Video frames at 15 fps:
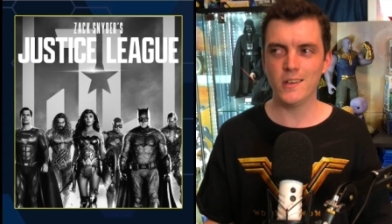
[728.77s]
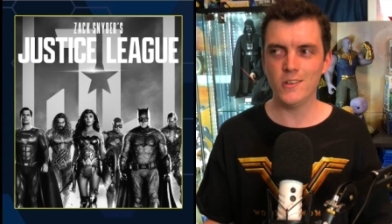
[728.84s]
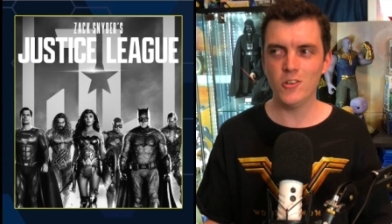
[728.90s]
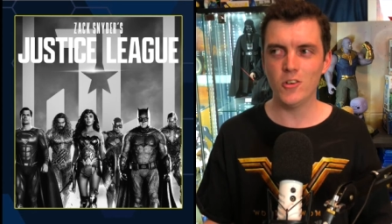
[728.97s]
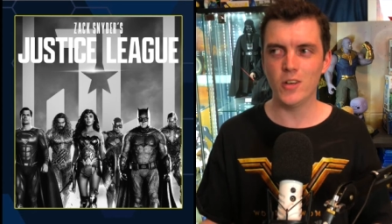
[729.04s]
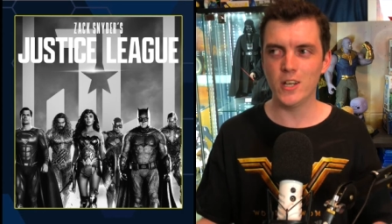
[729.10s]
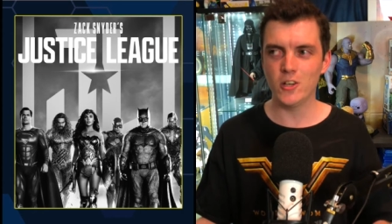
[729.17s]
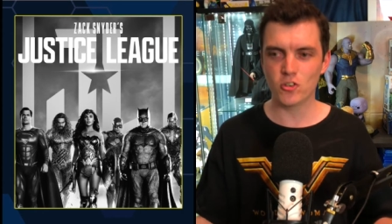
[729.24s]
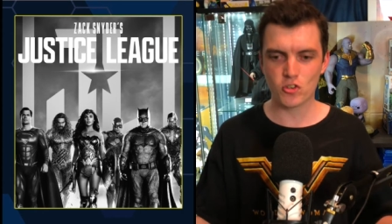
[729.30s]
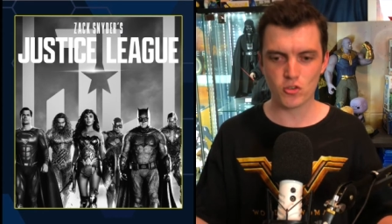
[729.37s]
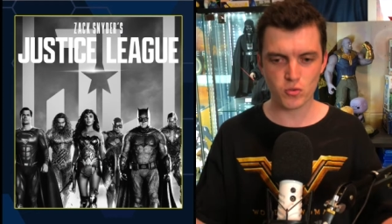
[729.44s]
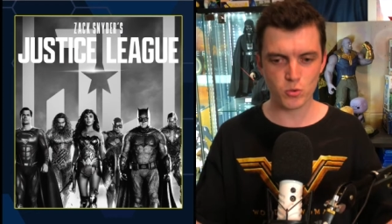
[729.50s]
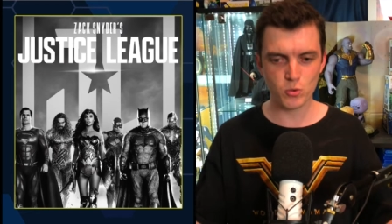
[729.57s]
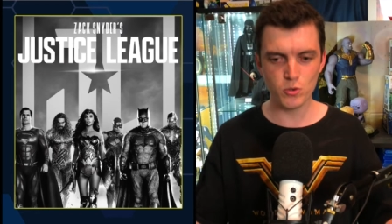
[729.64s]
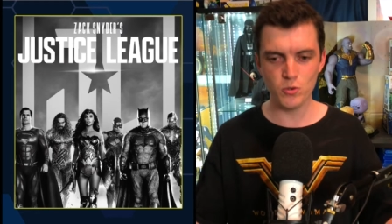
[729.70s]
you know, in a
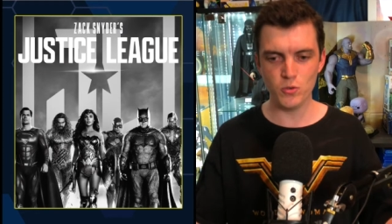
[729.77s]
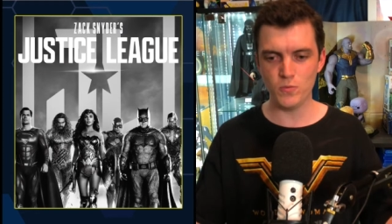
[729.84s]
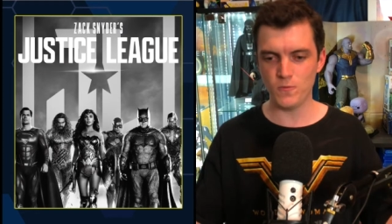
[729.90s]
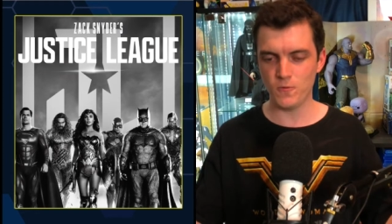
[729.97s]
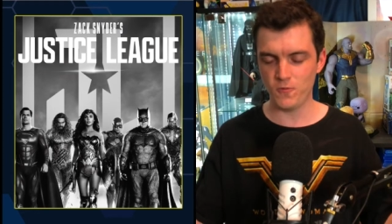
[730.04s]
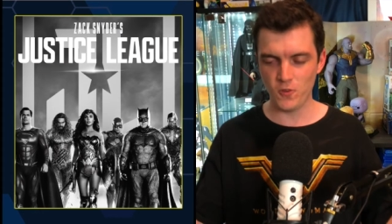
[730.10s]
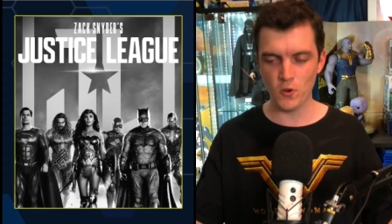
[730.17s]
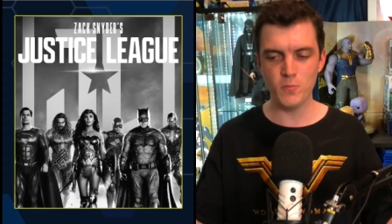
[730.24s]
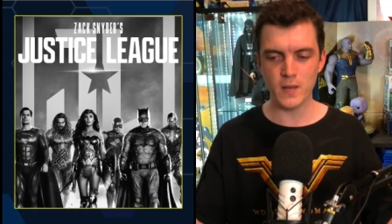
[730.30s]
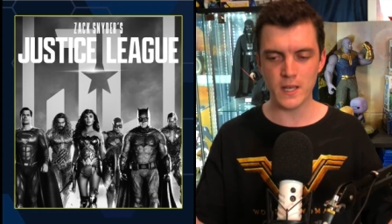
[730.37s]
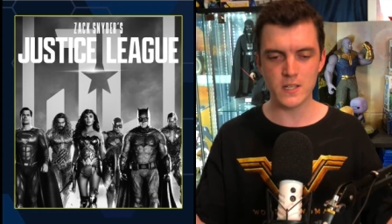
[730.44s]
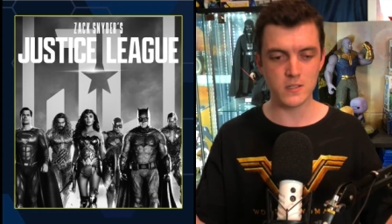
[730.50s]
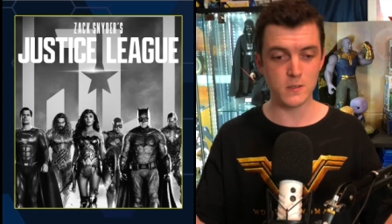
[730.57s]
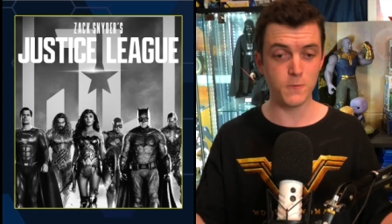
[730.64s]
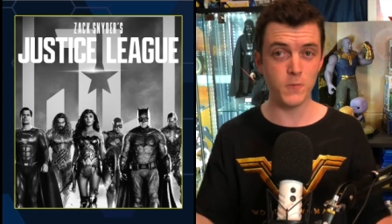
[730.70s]
true
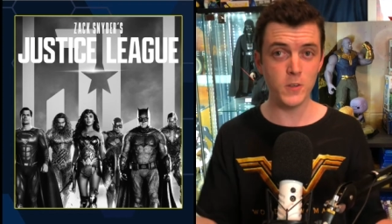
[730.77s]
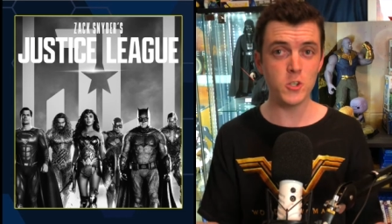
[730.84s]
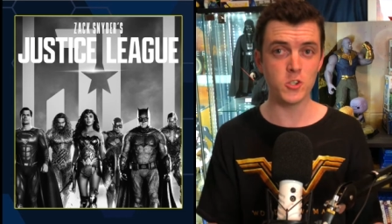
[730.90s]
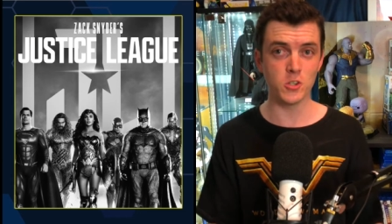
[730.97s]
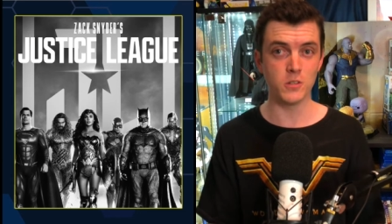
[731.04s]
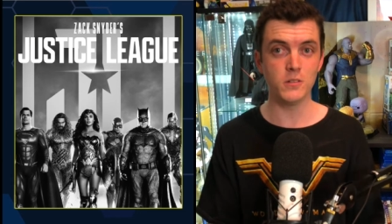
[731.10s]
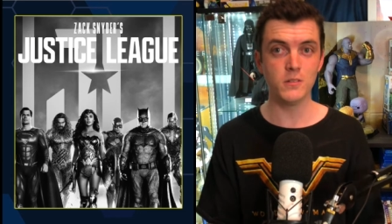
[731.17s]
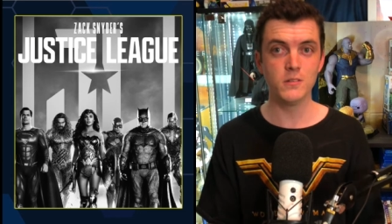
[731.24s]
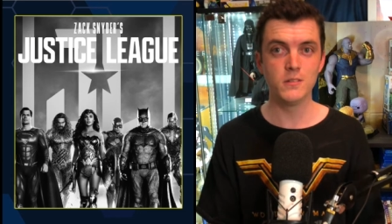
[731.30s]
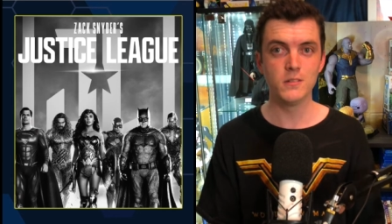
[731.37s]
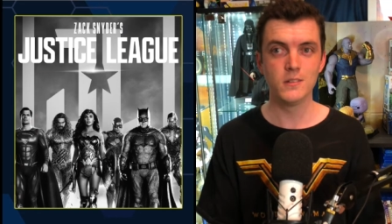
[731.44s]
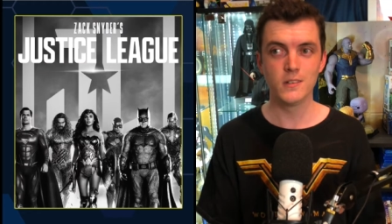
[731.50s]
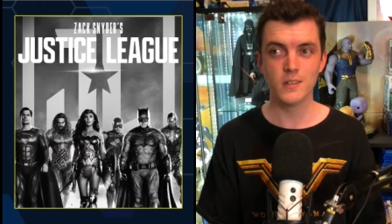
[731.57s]
filmmaker's vision